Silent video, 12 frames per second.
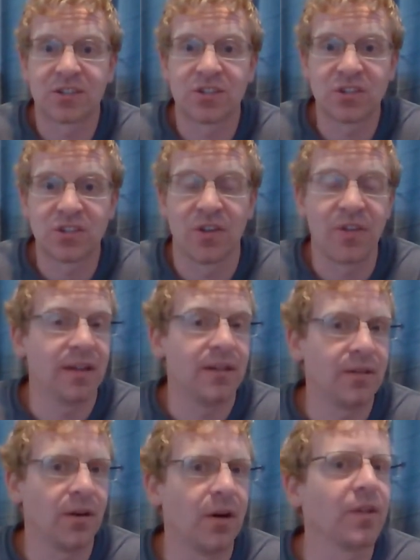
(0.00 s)

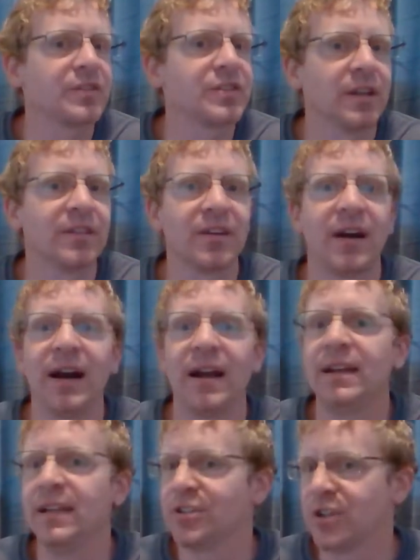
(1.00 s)
So then all of a sudden
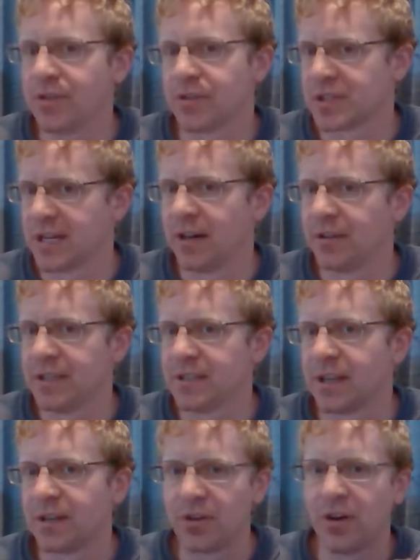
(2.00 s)
they're eyeing each other's
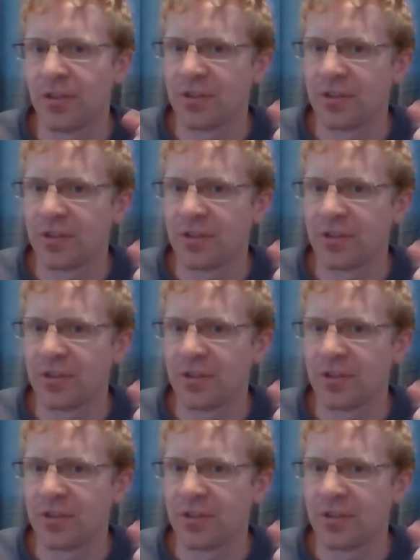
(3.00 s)
colonies.